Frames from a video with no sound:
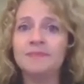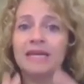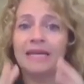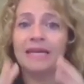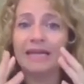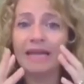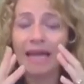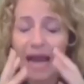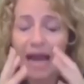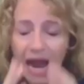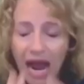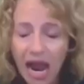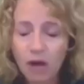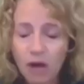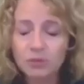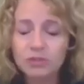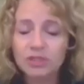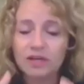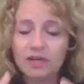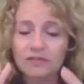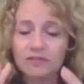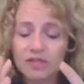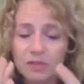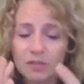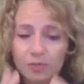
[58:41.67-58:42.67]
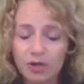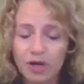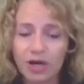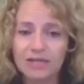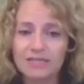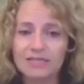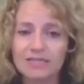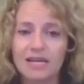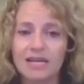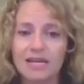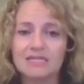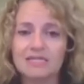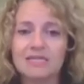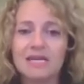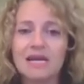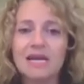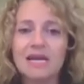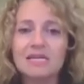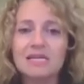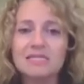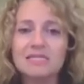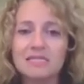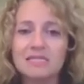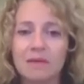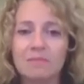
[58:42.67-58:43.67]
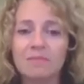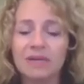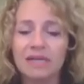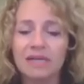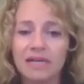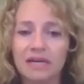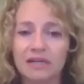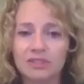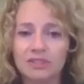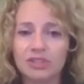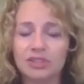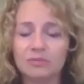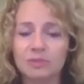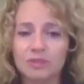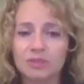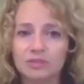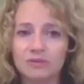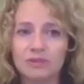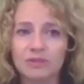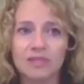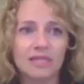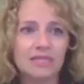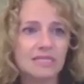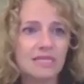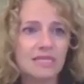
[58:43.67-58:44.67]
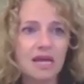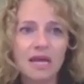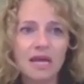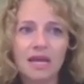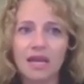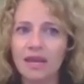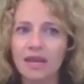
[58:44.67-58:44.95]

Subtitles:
Get out of this process. Somebody else should be doing this,